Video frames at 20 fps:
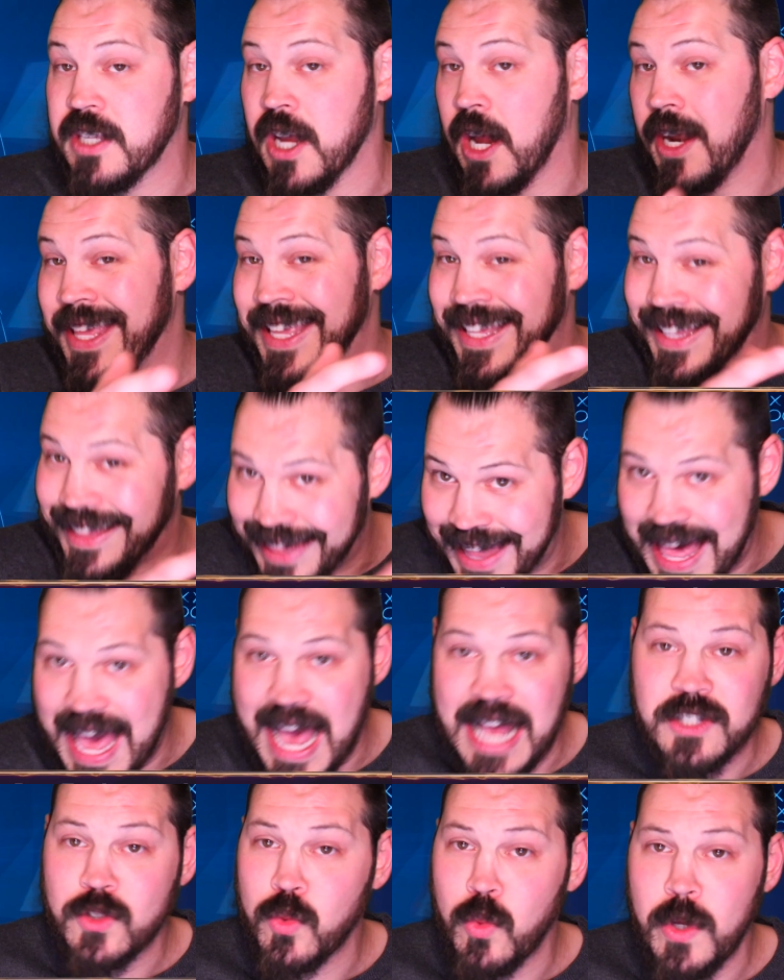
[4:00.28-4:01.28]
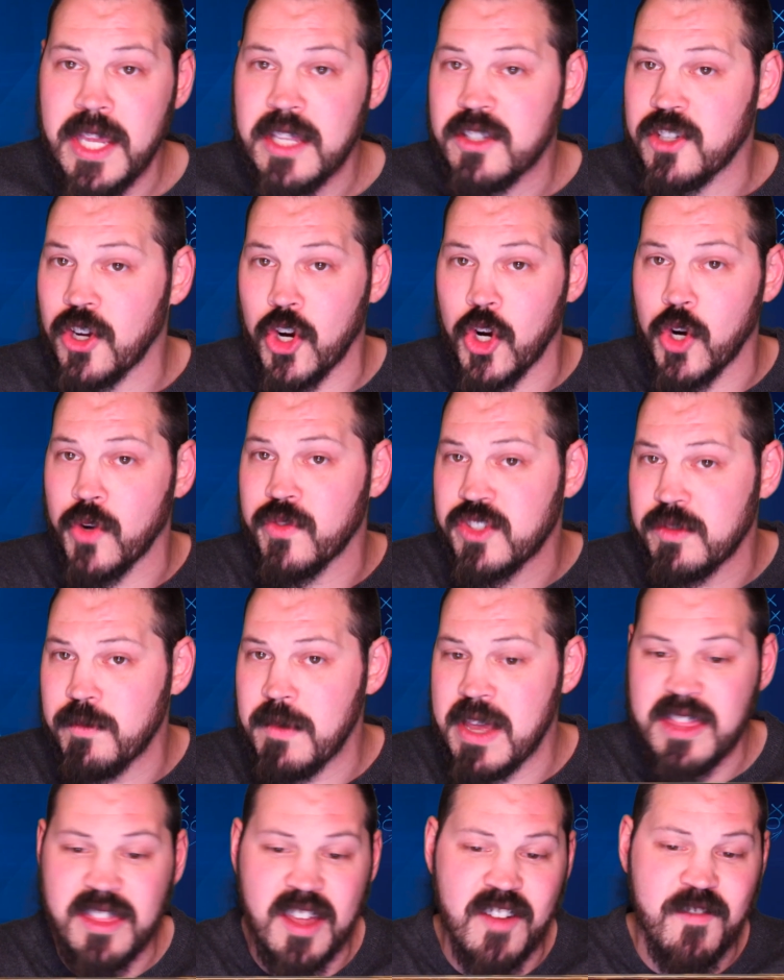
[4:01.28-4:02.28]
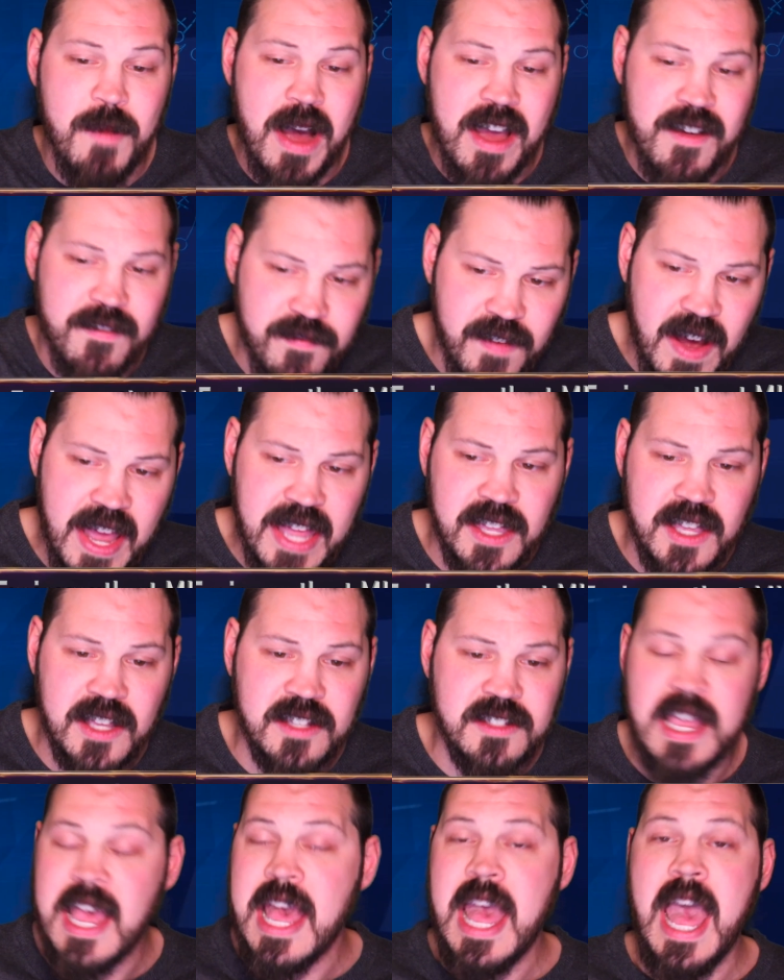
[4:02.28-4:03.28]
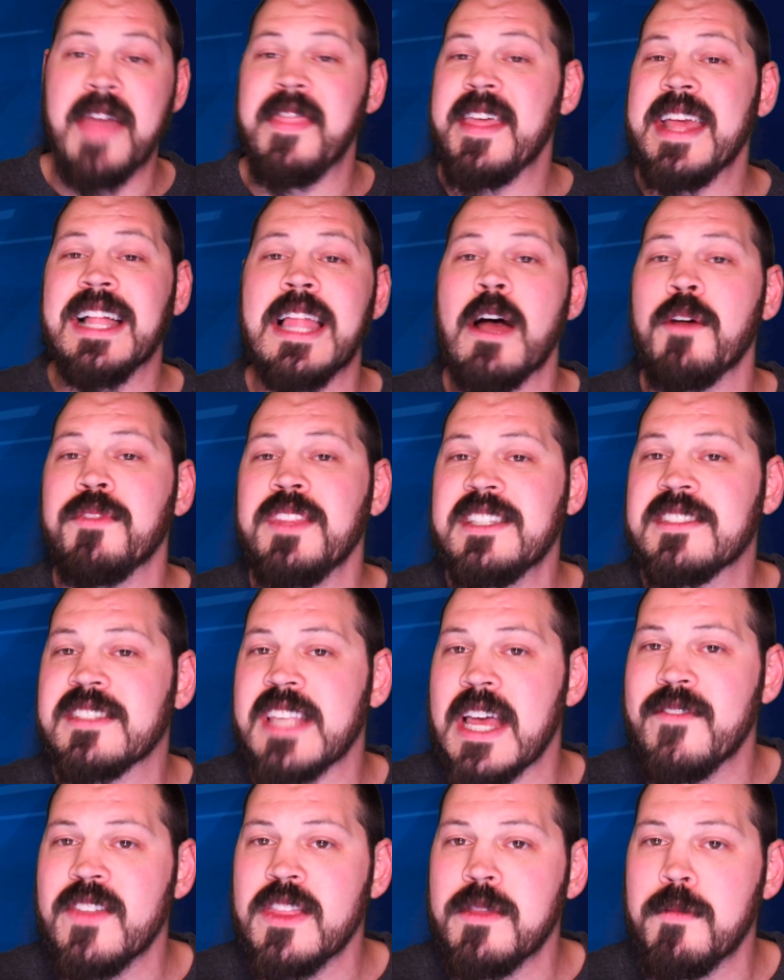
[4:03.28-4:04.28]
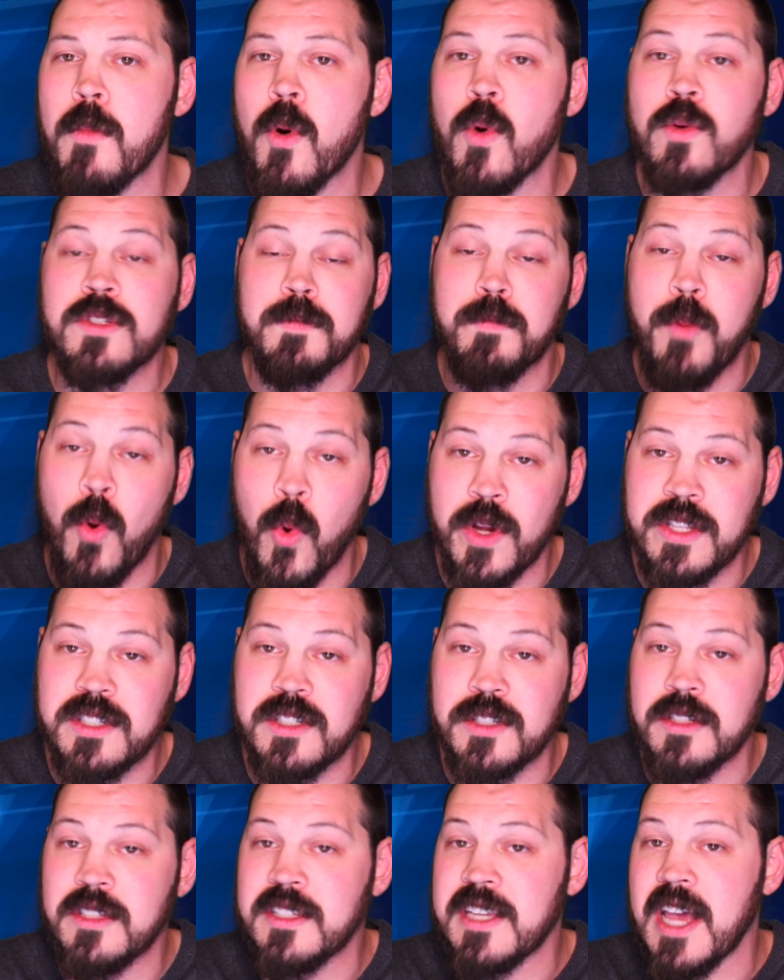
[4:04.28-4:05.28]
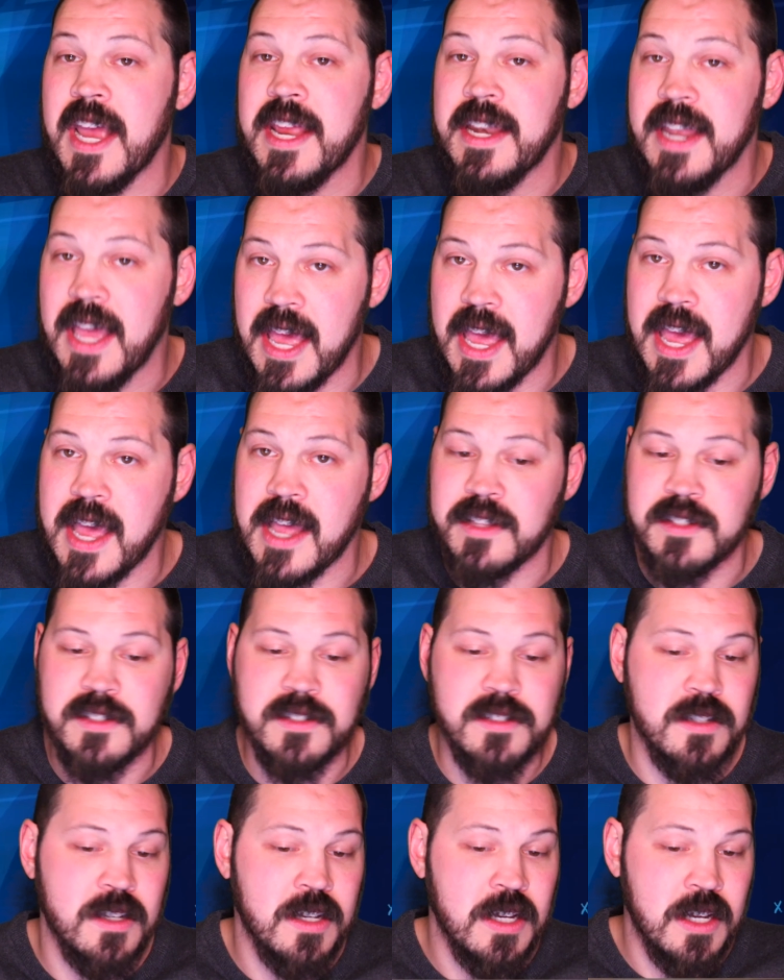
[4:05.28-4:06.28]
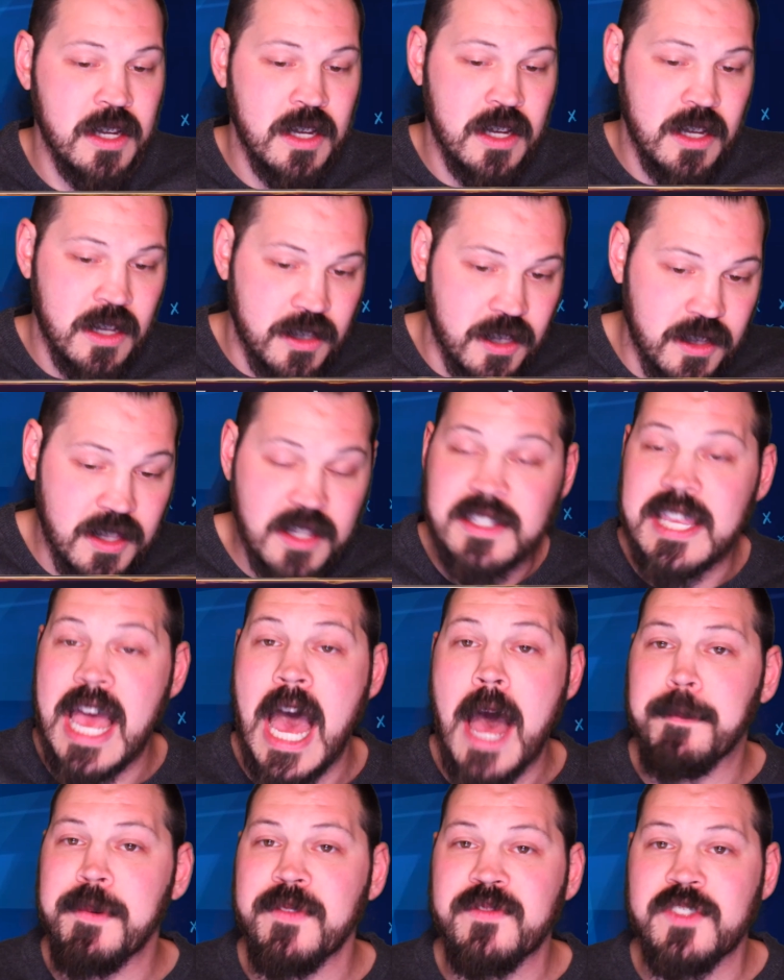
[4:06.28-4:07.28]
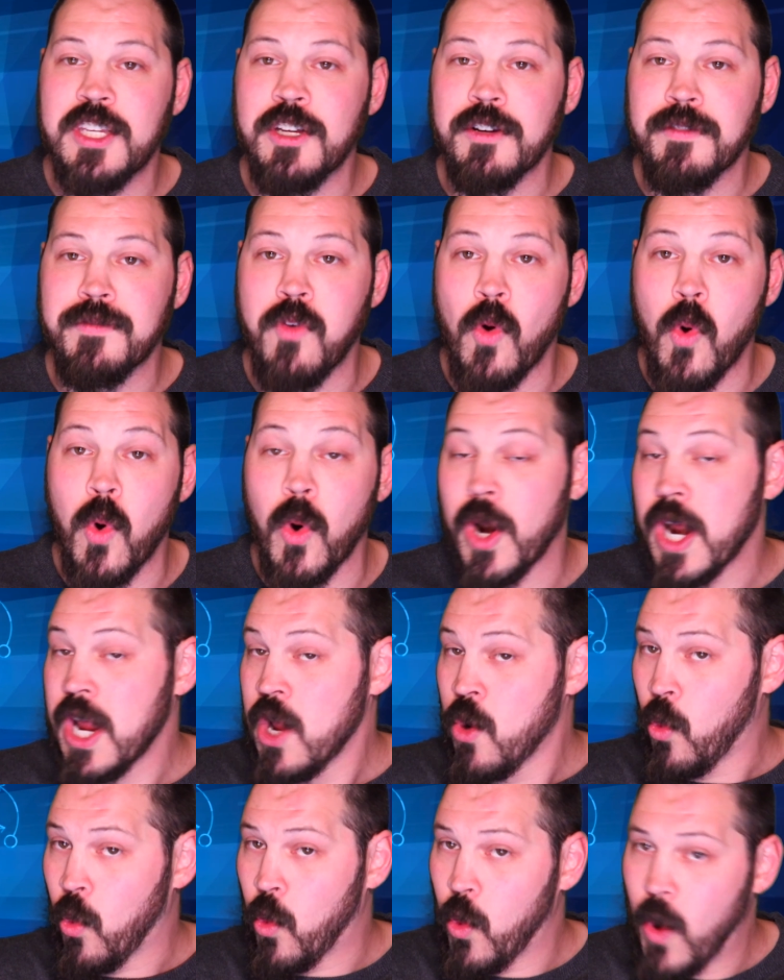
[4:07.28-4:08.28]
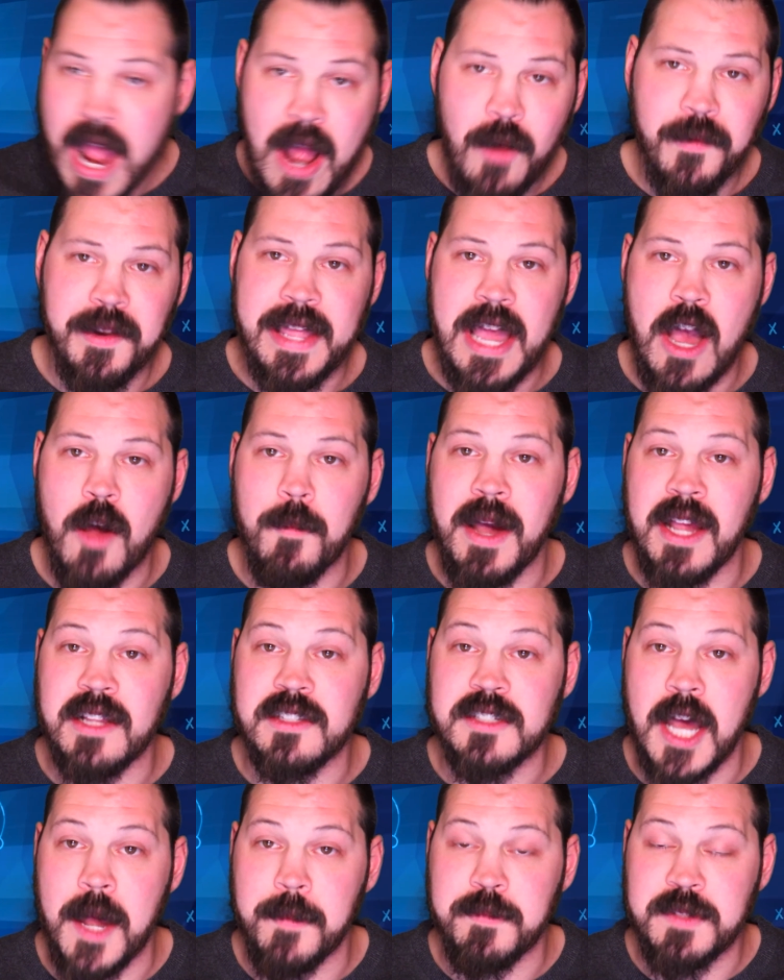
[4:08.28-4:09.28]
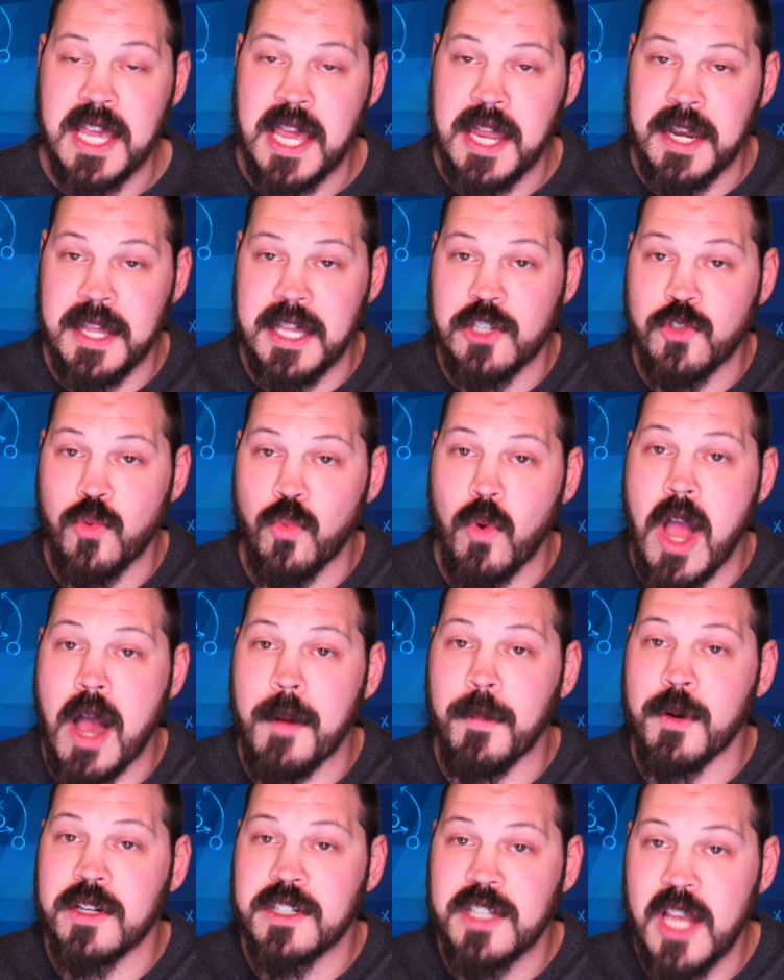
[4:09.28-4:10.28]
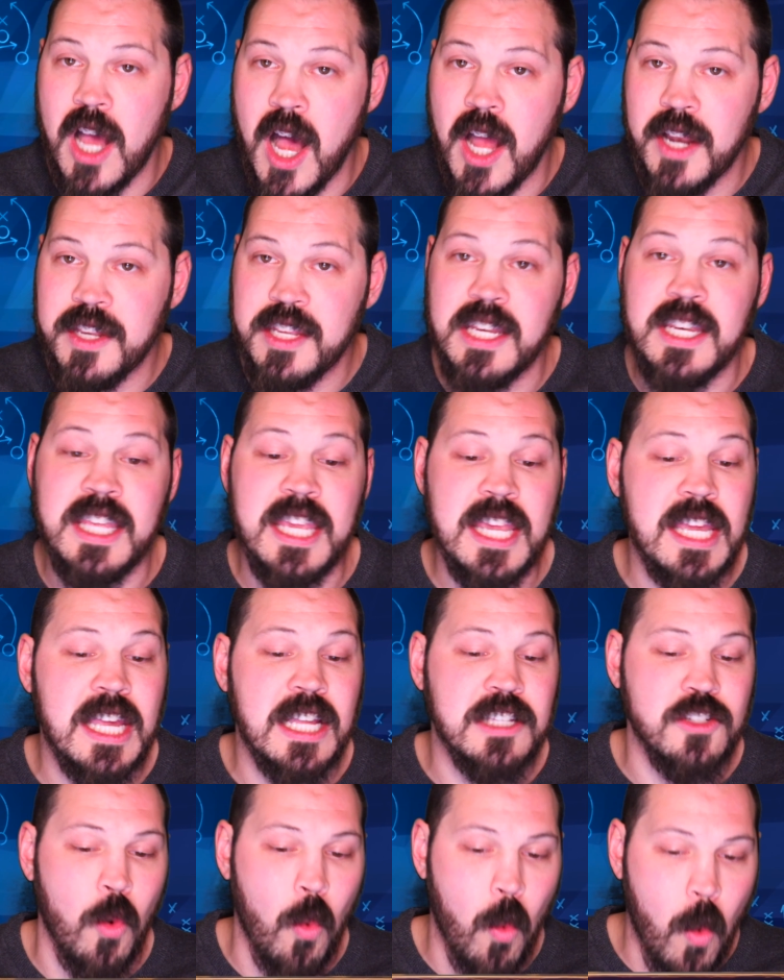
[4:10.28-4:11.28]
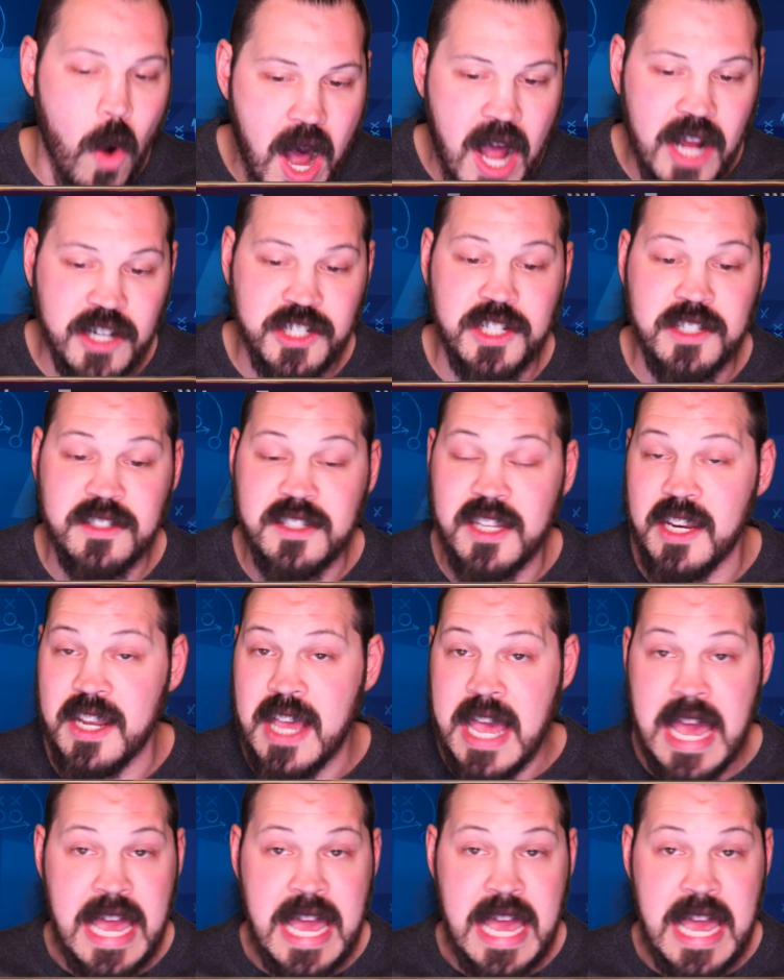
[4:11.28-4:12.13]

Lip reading: tutty last week to Irv Smith of my Vikings, and they allow the seventh most points to tight ends. To the top of tier four, rounding out my top 10 is Robert Tonyan. He gets Washington.